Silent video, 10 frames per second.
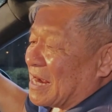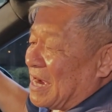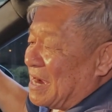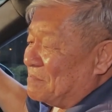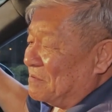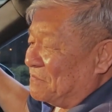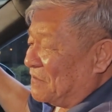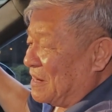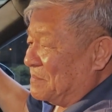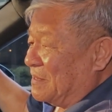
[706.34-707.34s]
carbon
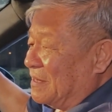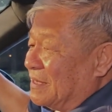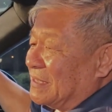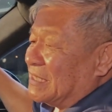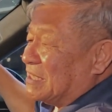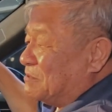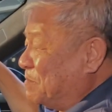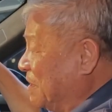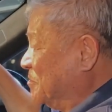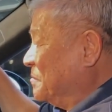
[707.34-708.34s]
fiber. This is
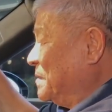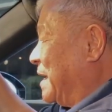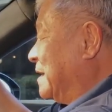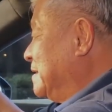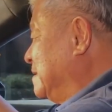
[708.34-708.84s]
piano black.